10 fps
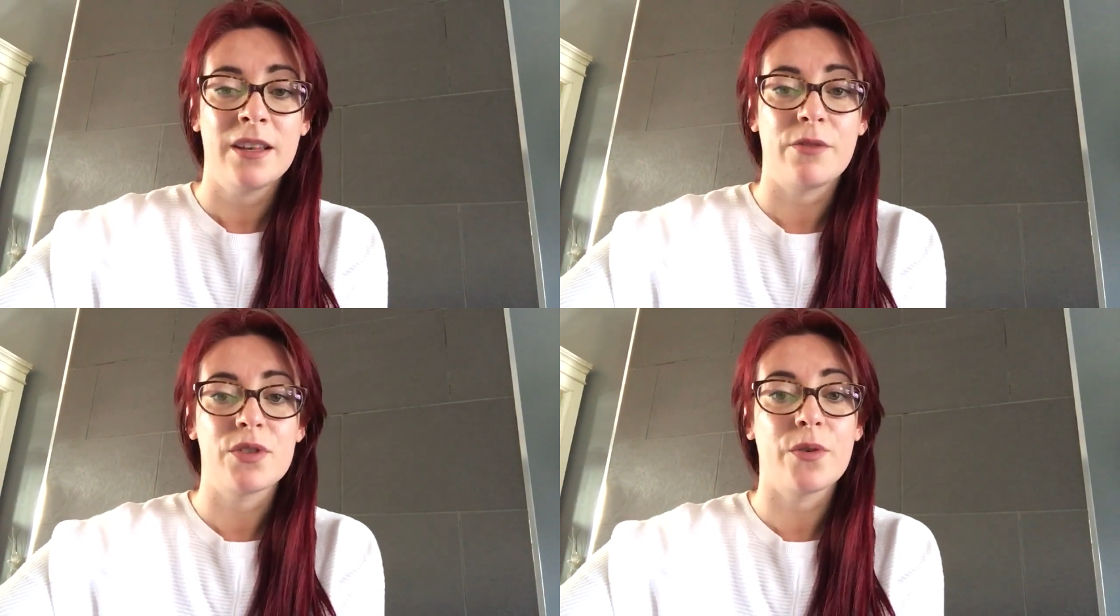
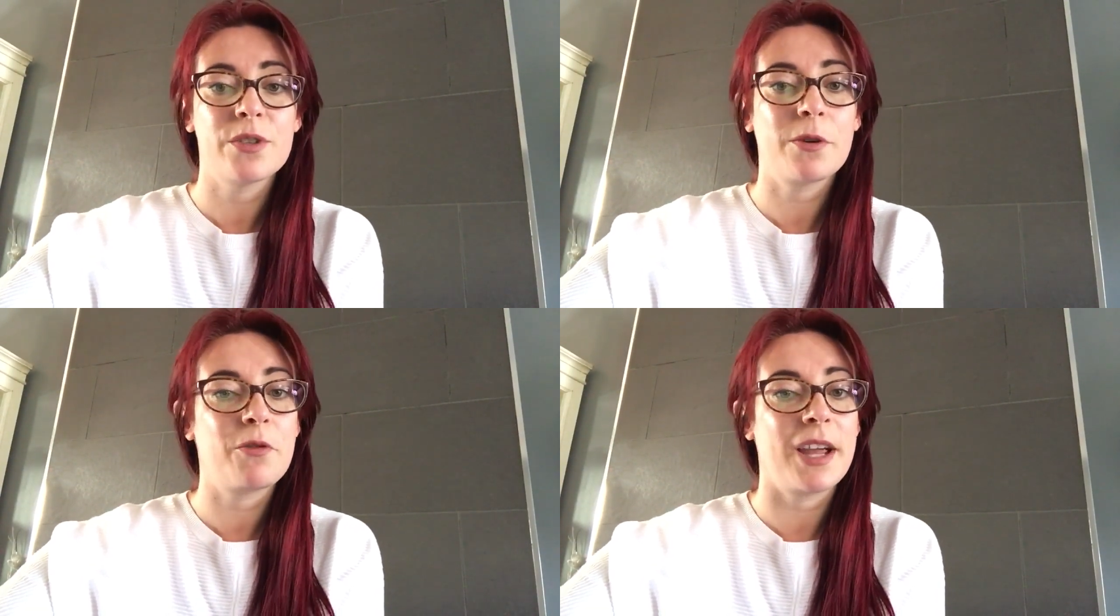There is
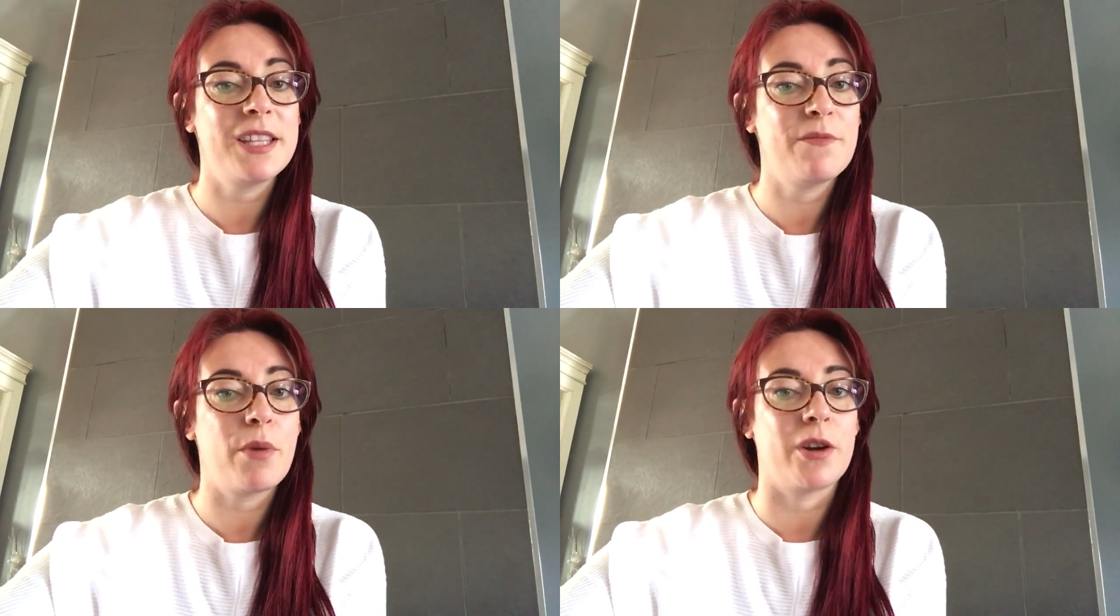also a
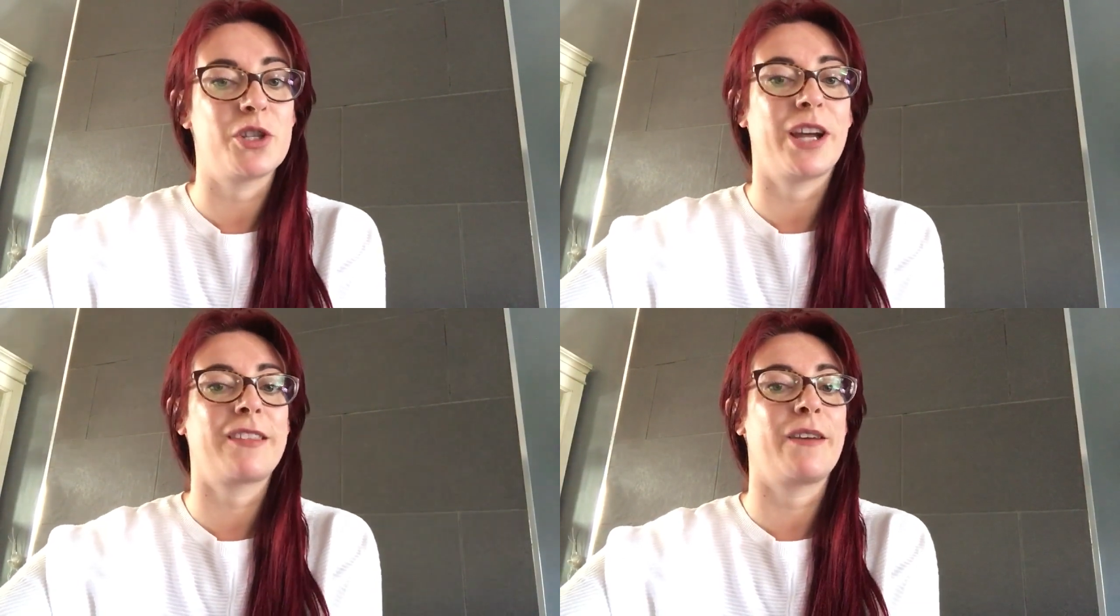creative
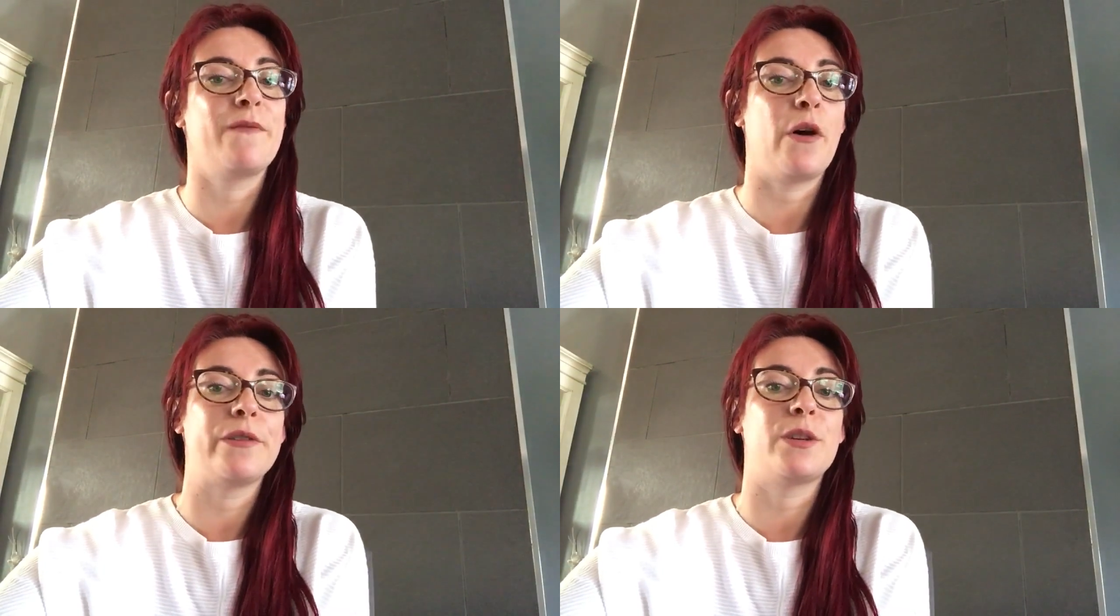project that
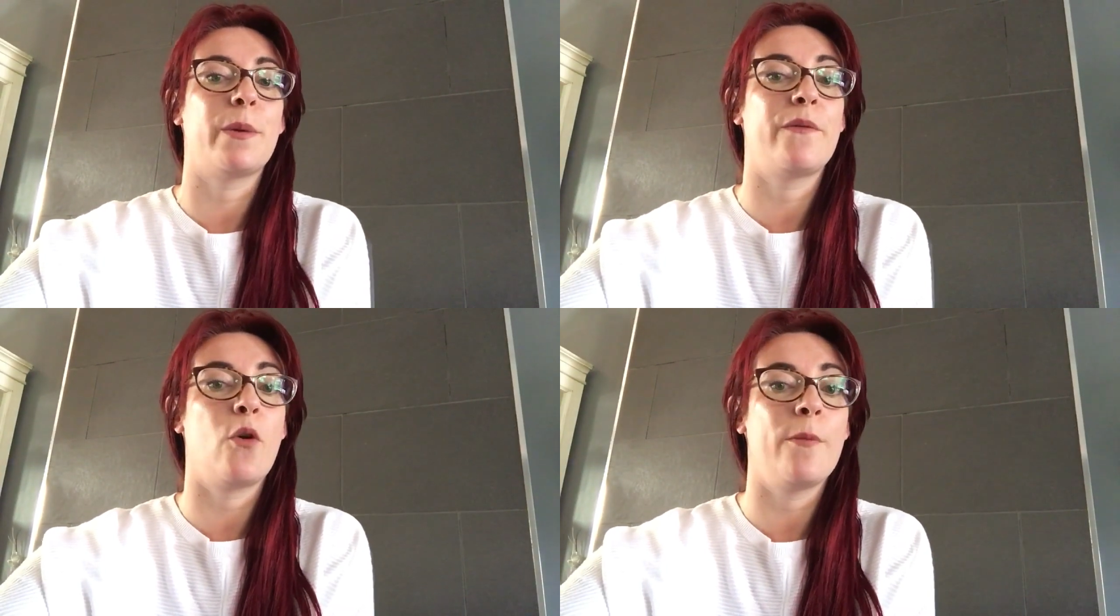involves you
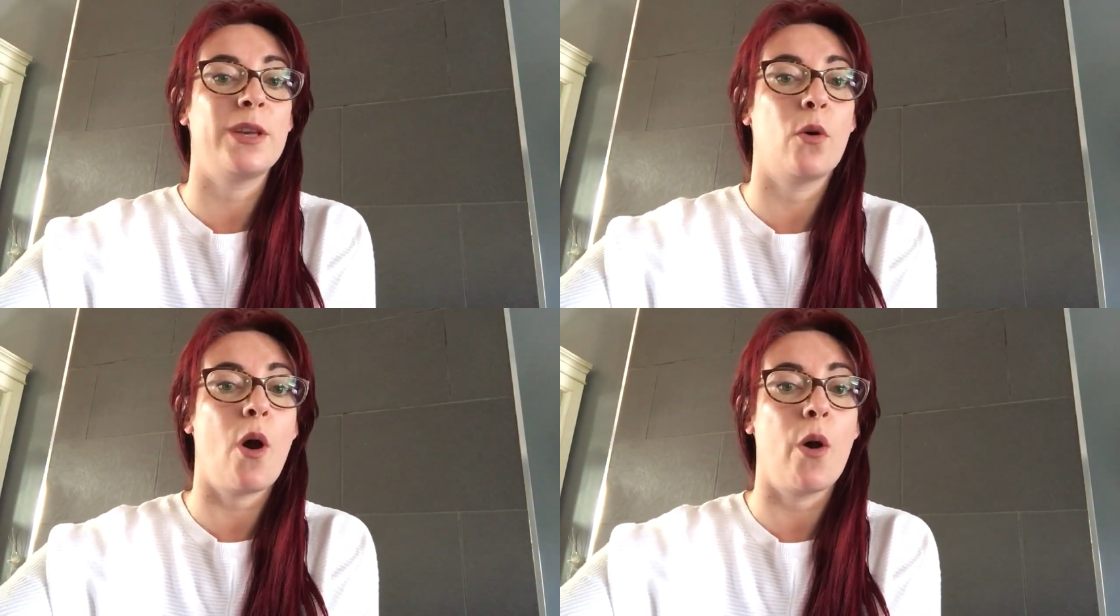performing your